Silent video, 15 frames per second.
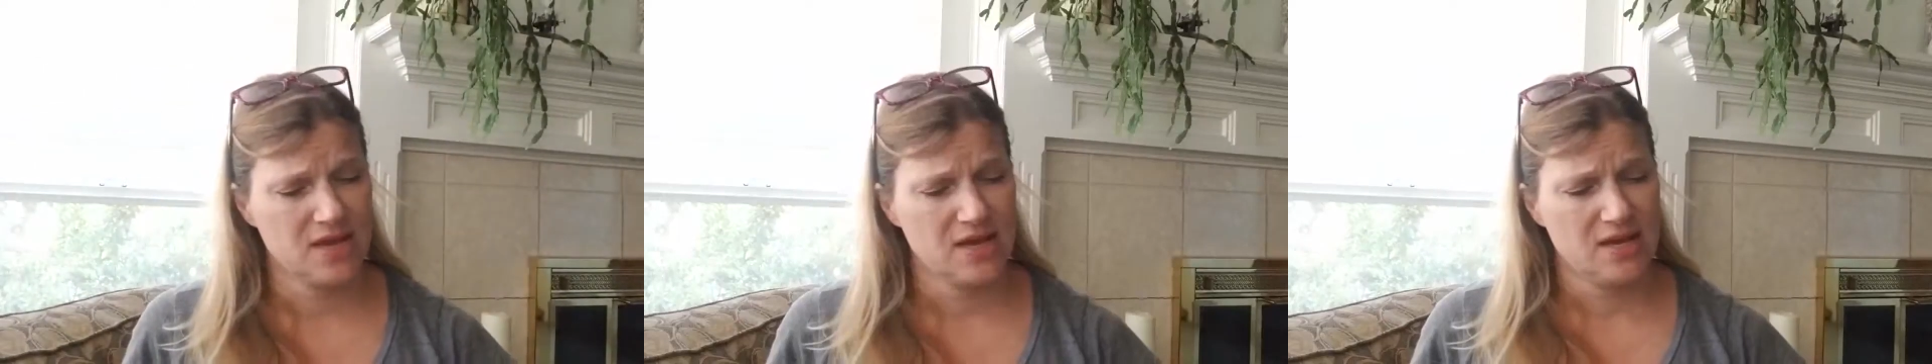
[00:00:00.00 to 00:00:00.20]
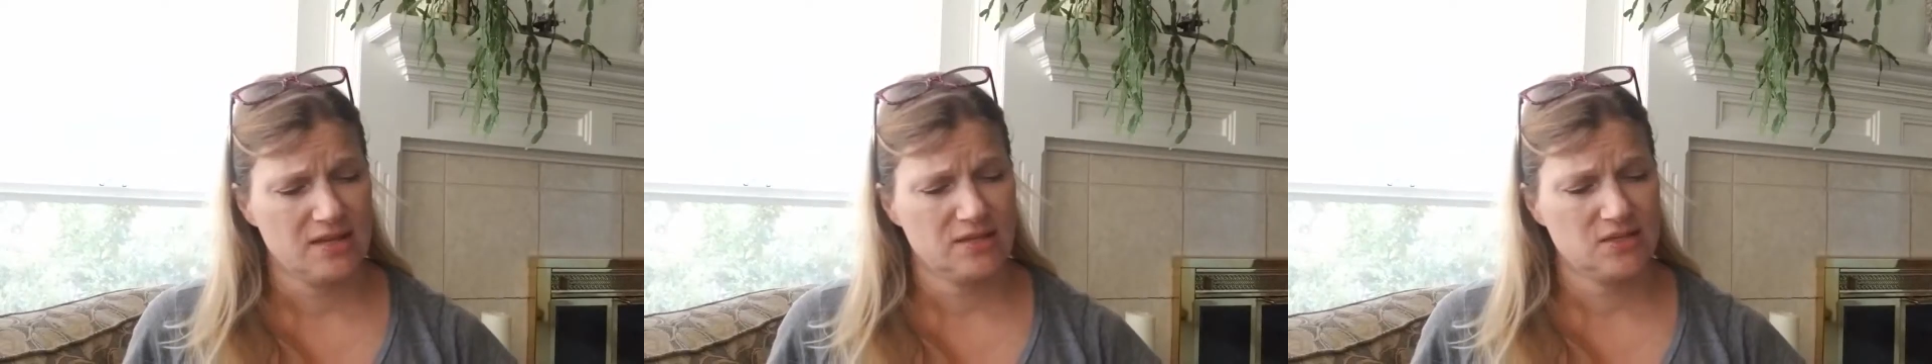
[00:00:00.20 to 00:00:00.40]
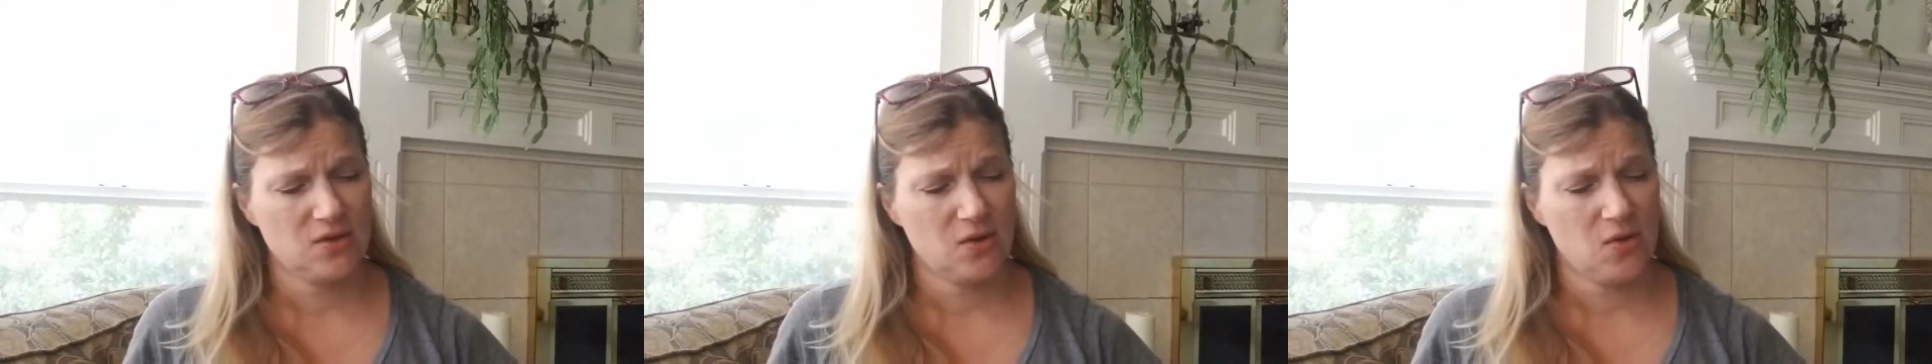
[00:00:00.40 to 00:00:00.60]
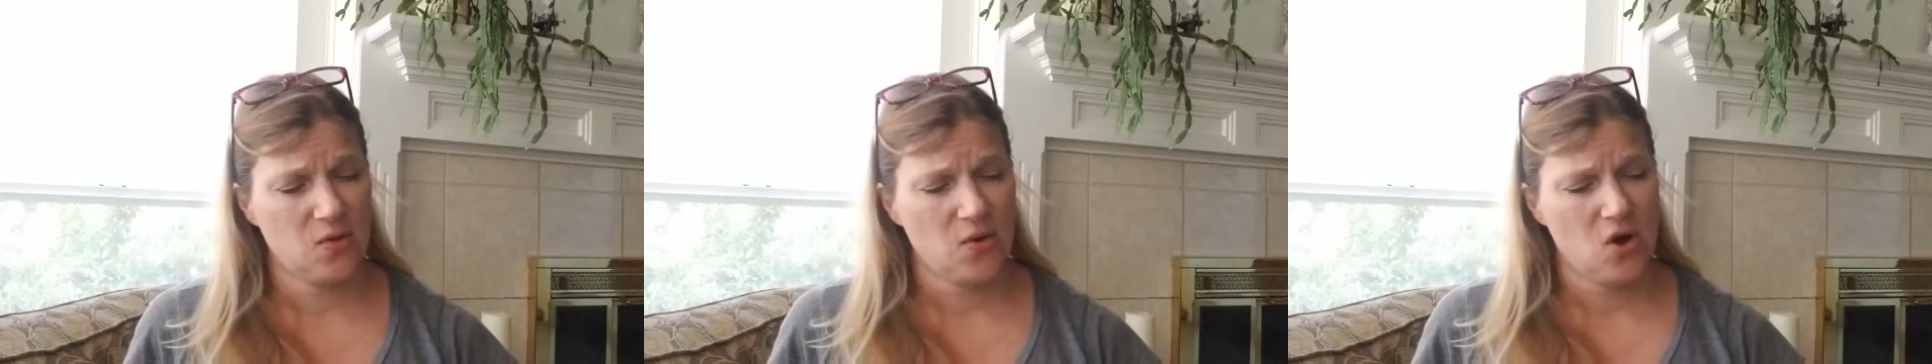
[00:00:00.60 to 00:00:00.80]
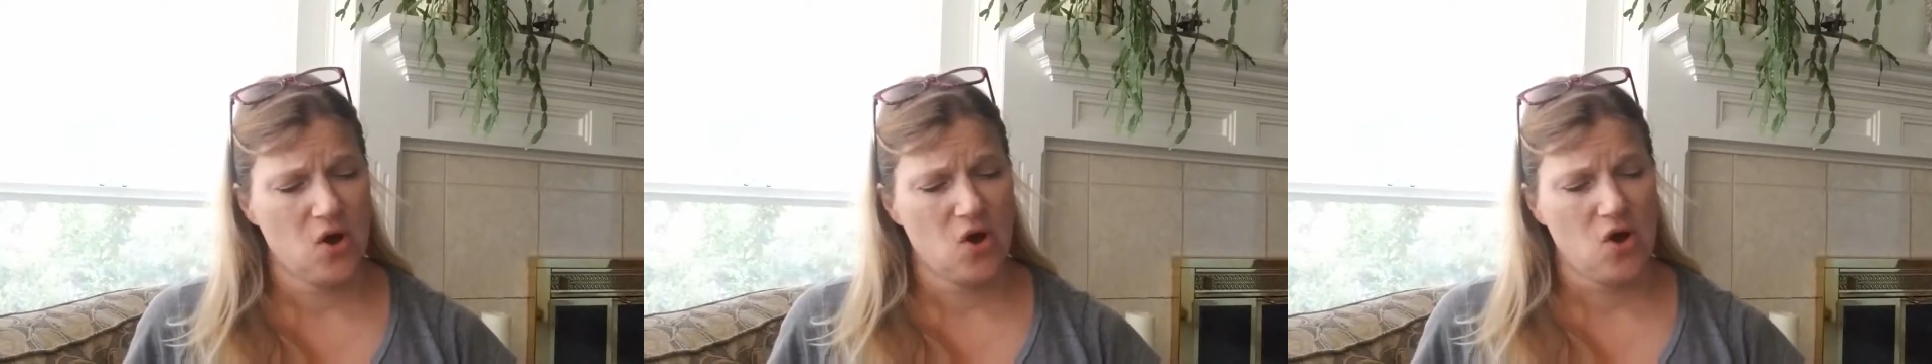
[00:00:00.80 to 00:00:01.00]

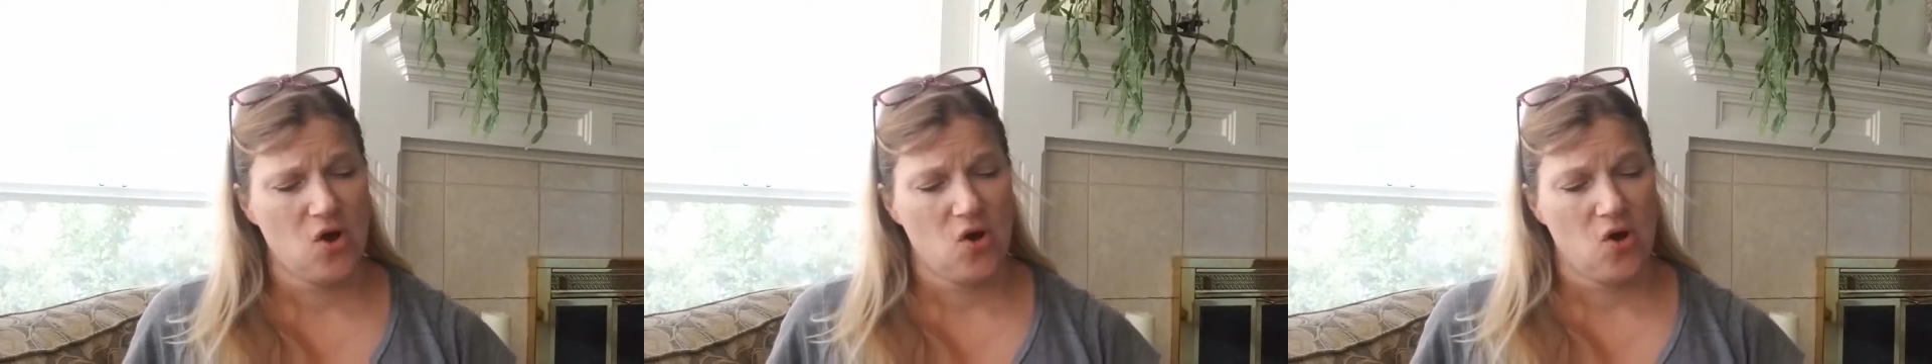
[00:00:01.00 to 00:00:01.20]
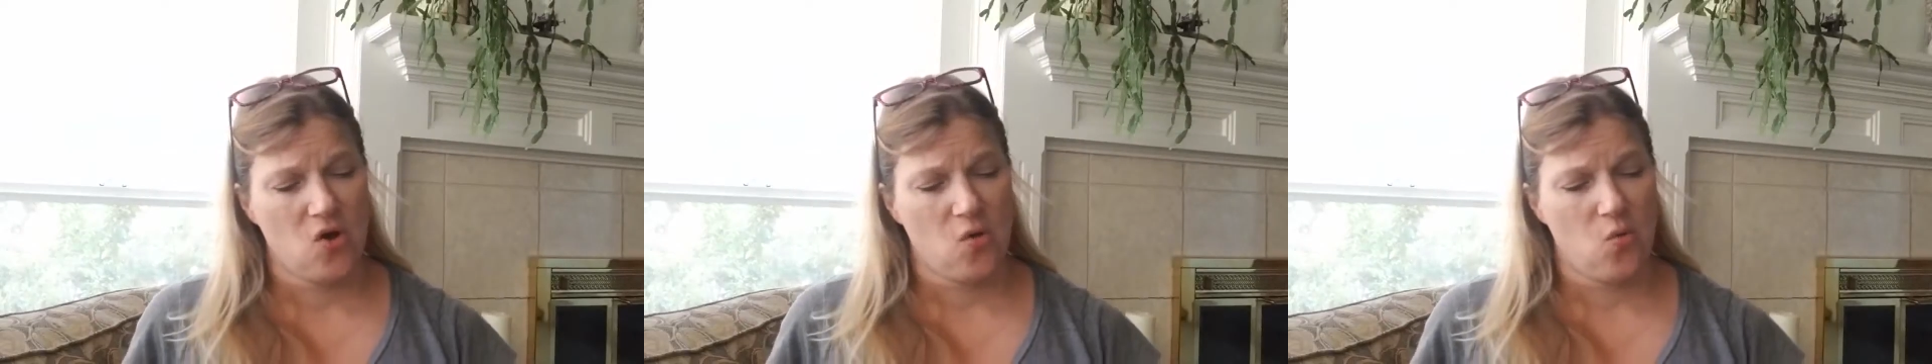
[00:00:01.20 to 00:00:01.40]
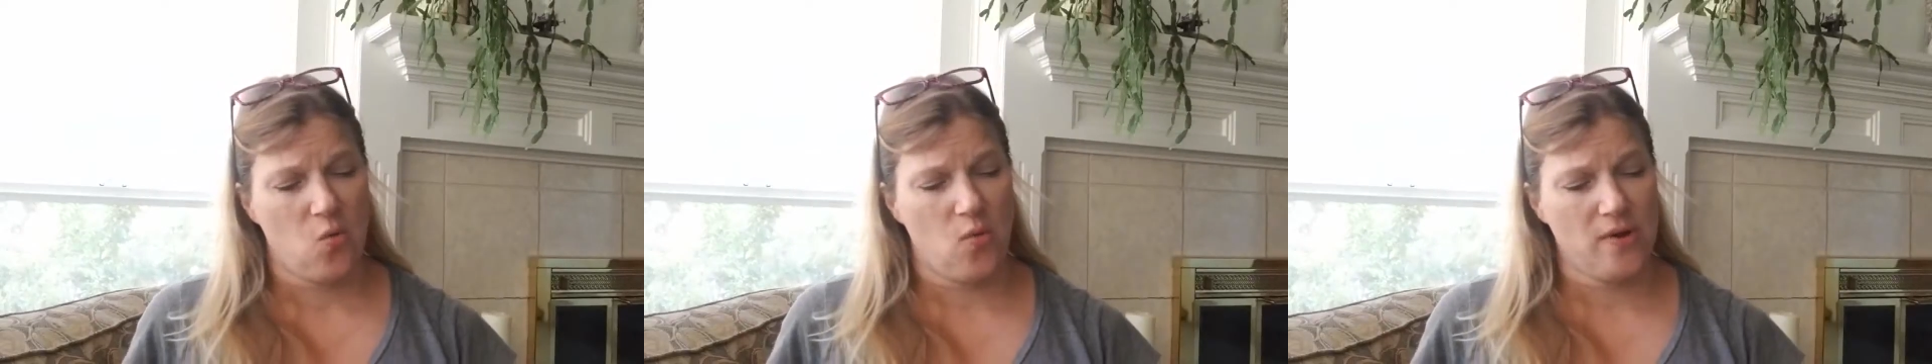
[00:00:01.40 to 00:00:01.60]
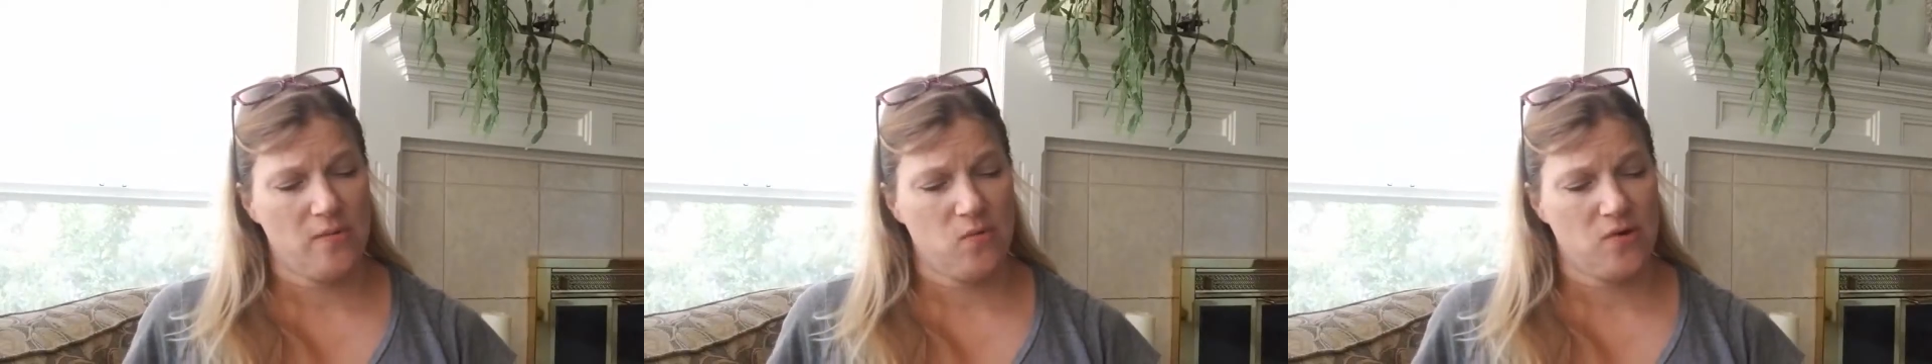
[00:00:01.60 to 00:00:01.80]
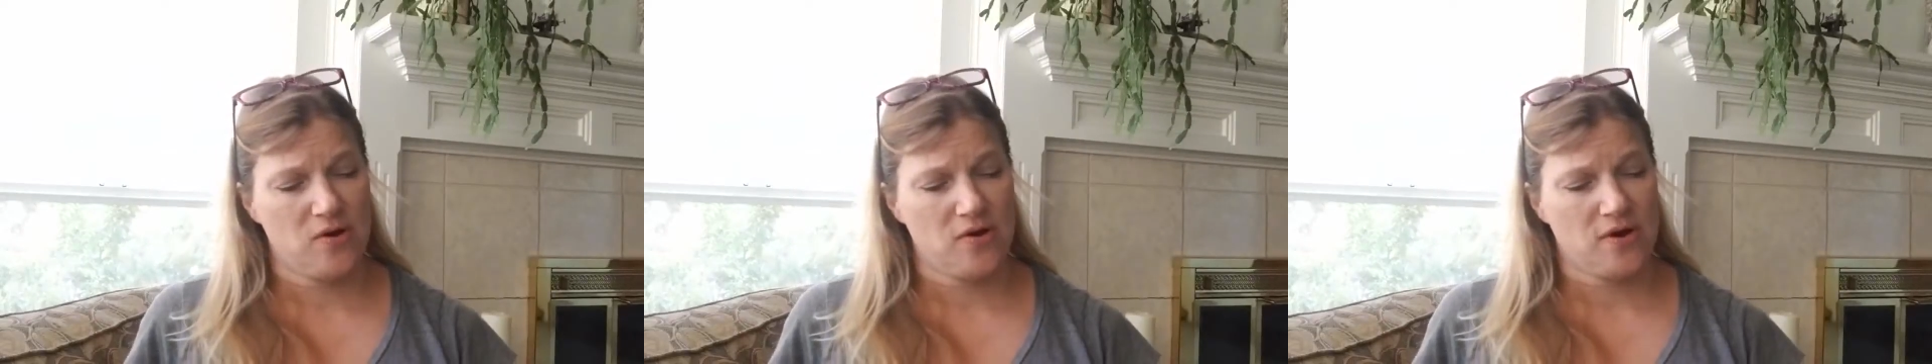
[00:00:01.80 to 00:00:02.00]
So
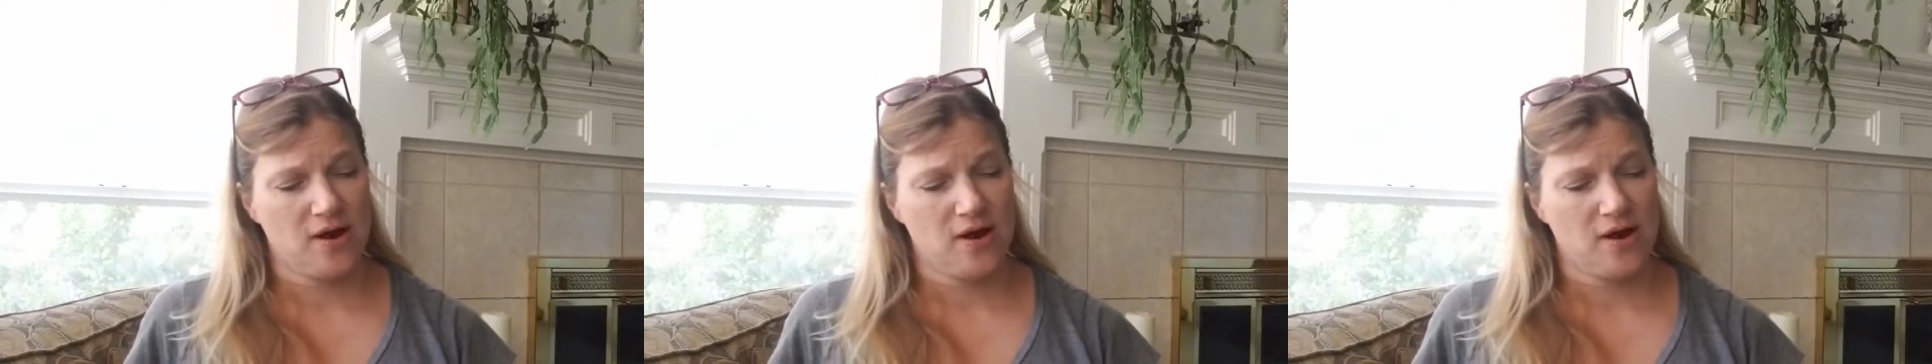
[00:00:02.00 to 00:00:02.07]
when we're